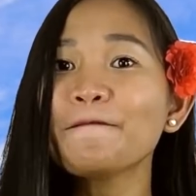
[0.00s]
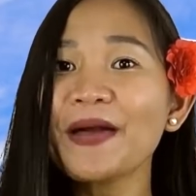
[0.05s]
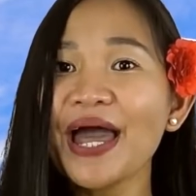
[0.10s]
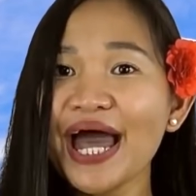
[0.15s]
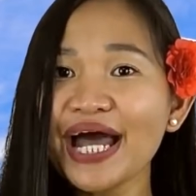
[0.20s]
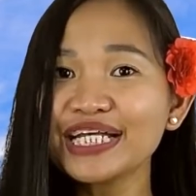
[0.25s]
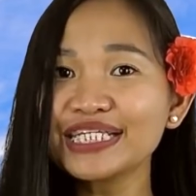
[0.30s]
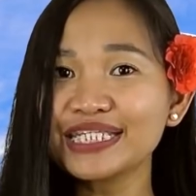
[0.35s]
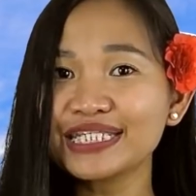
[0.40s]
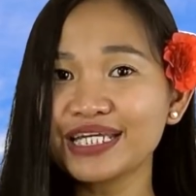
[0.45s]

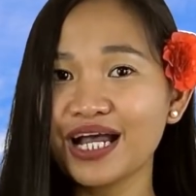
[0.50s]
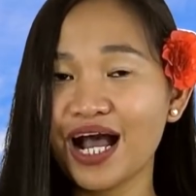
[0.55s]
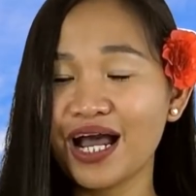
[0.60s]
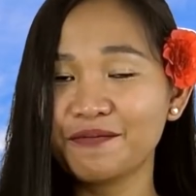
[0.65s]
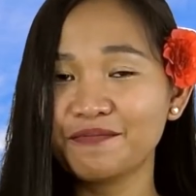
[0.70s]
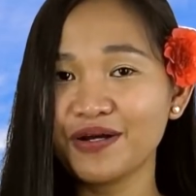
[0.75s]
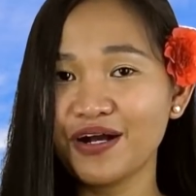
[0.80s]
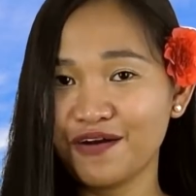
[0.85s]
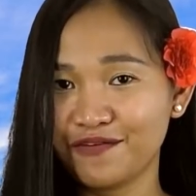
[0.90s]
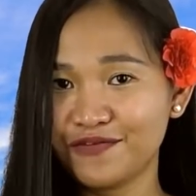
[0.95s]

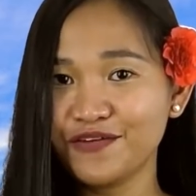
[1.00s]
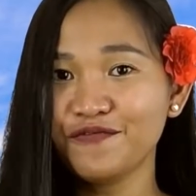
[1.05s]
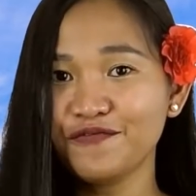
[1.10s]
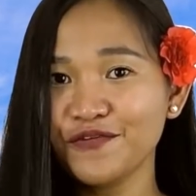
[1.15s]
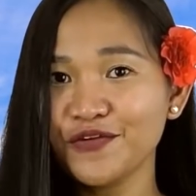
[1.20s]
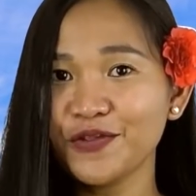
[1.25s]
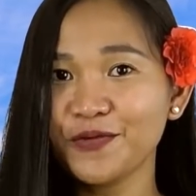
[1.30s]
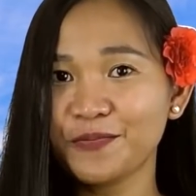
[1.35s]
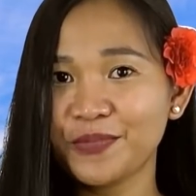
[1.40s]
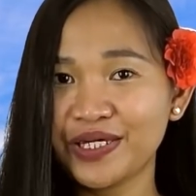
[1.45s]
pastime of the
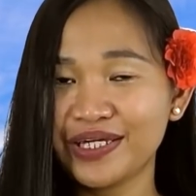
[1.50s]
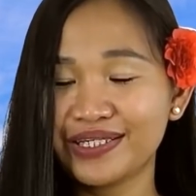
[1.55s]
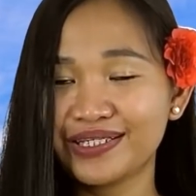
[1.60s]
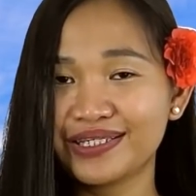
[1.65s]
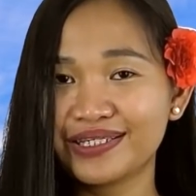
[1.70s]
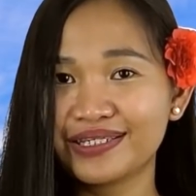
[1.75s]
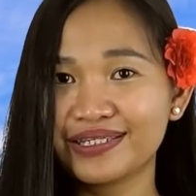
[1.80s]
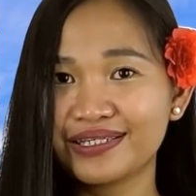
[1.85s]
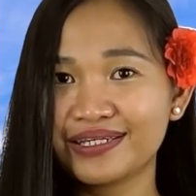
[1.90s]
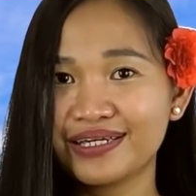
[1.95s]

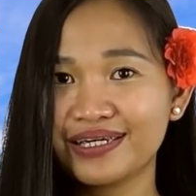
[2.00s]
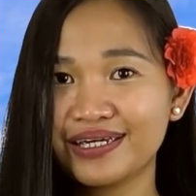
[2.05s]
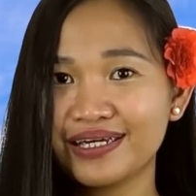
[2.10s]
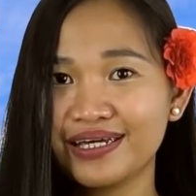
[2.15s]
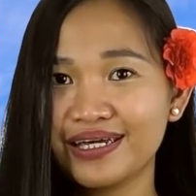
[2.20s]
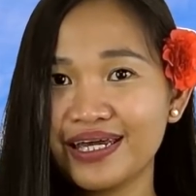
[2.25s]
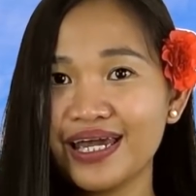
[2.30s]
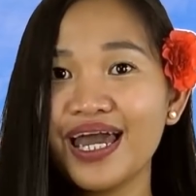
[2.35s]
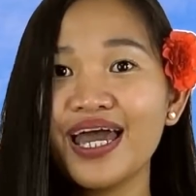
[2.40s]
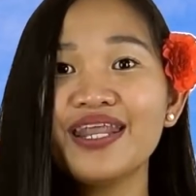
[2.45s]
Philippines,
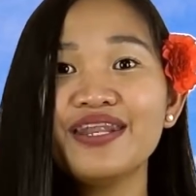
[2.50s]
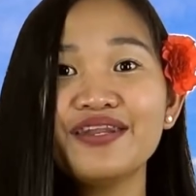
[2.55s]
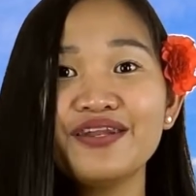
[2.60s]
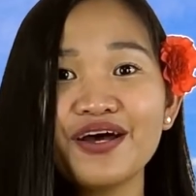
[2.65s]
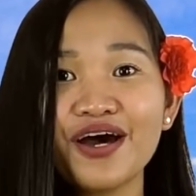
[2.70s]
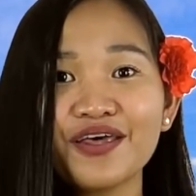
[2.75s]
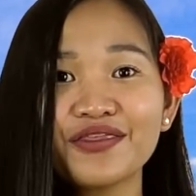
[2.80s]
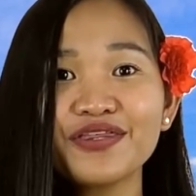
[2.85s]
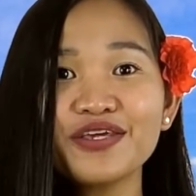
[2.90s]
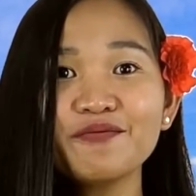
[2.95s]
and
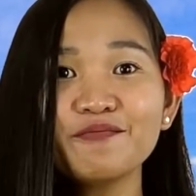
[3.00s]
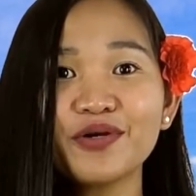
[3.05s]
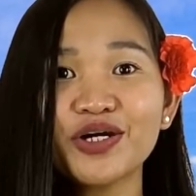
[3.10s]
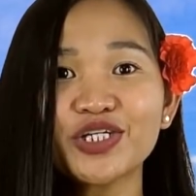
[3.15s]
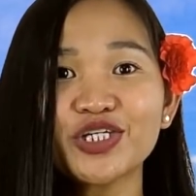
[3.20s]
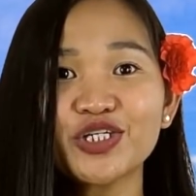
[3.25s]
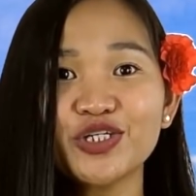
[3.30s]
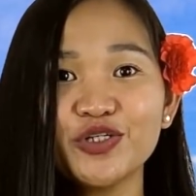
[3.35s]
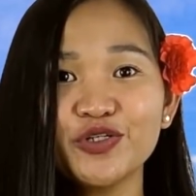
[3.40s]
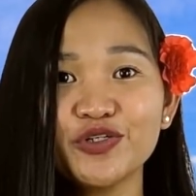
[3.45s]
nothing
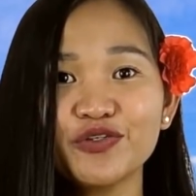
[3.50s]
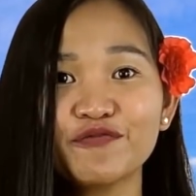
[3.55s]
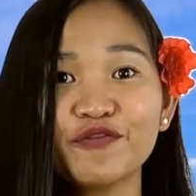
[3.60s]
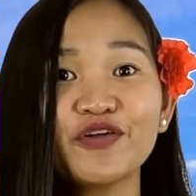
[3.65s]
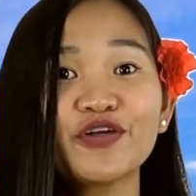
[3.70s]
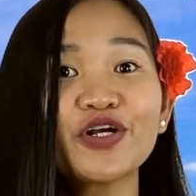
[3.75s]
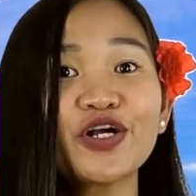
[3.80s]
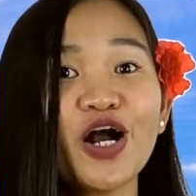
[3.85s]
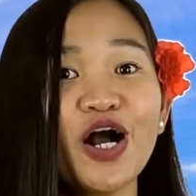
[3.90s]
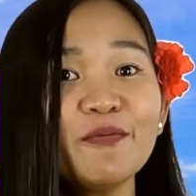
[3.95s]
much useful
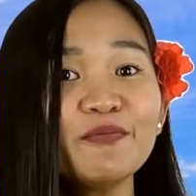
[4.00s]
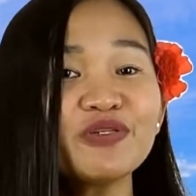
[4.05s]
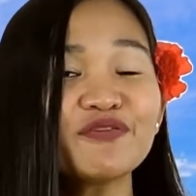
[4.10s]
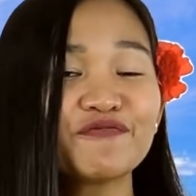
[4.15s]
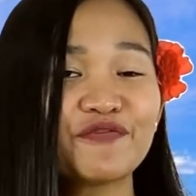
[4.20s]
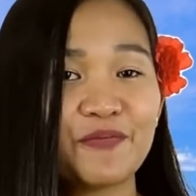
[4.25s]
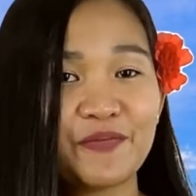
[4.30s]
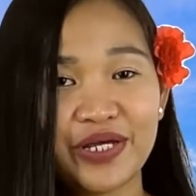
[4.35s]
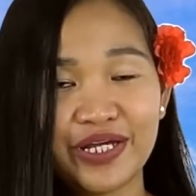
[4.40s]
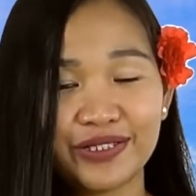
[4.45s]
comes
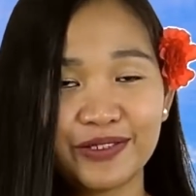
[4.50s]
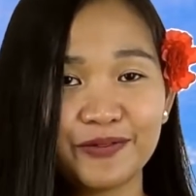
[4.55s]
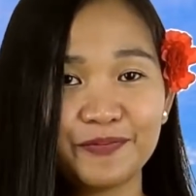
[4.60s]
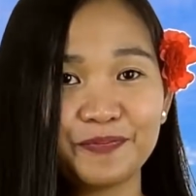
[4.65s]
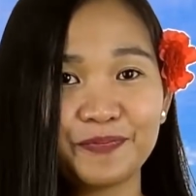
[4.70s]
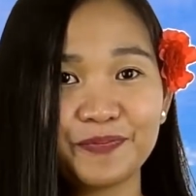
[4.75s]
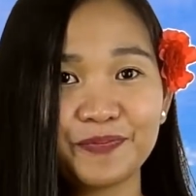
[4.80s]
from it.